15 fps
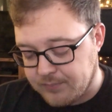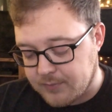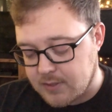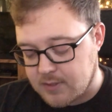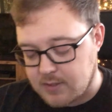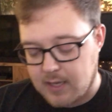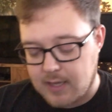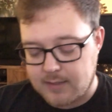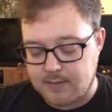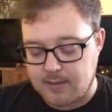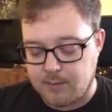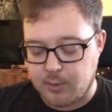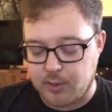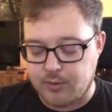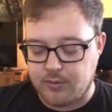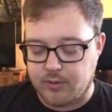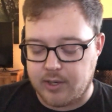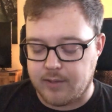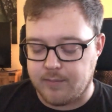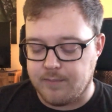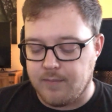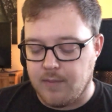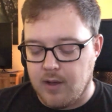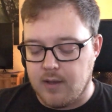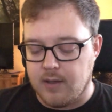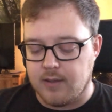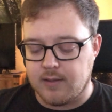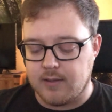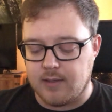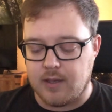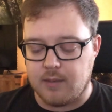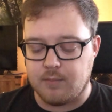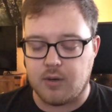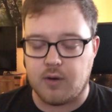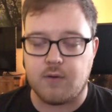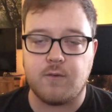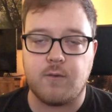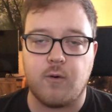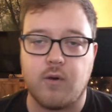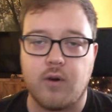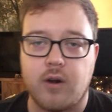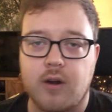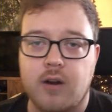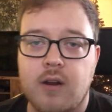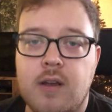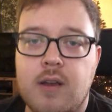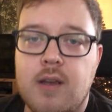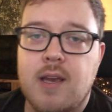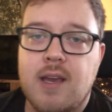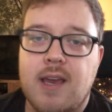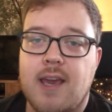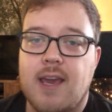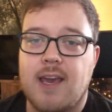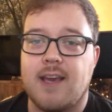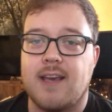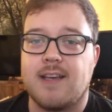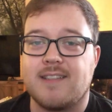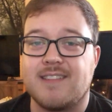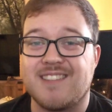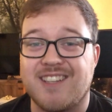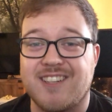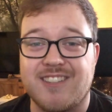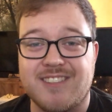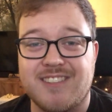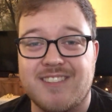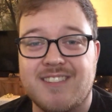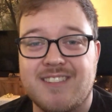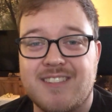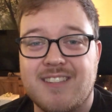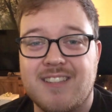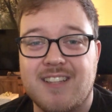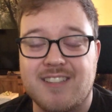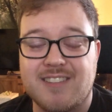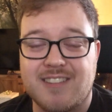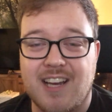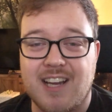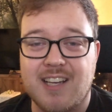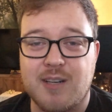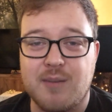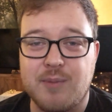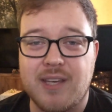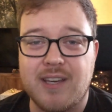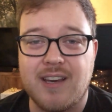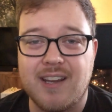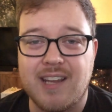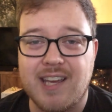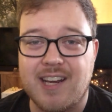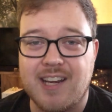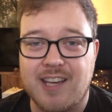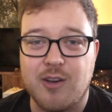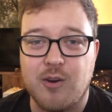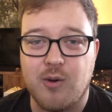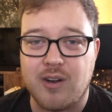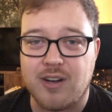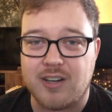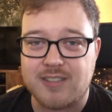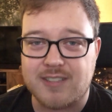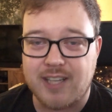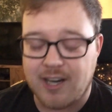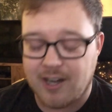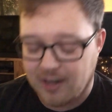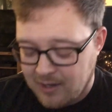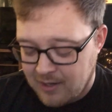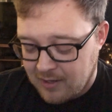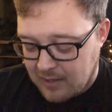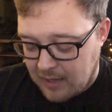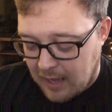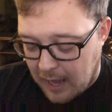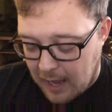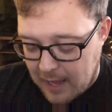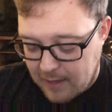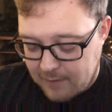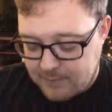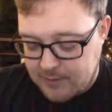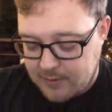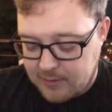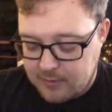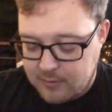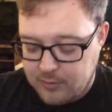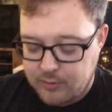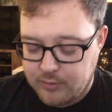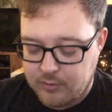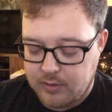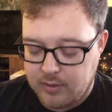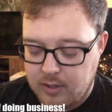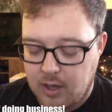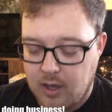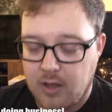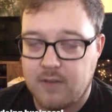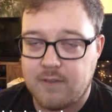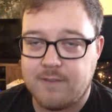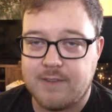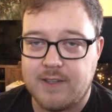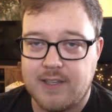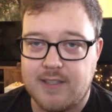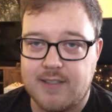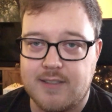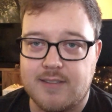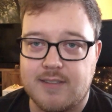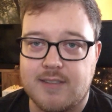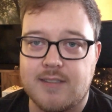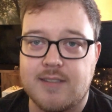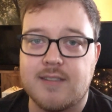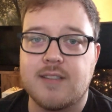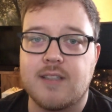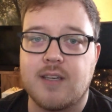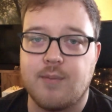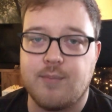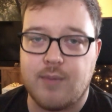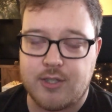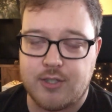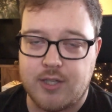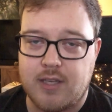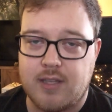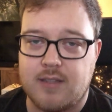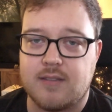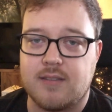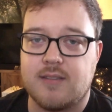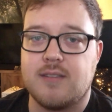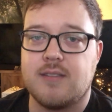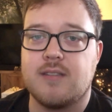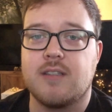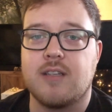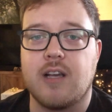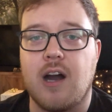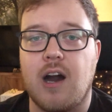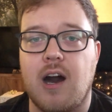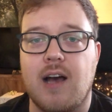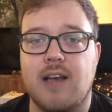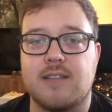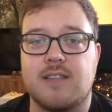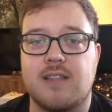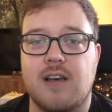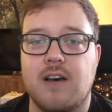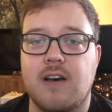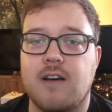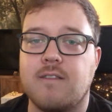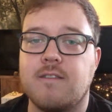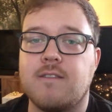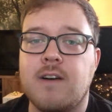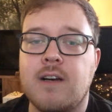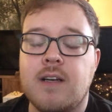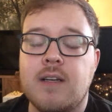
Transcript: So that's number 3. Number 4 is there's not going to be cutting any corners here. I have to include all fees, commissions, cost of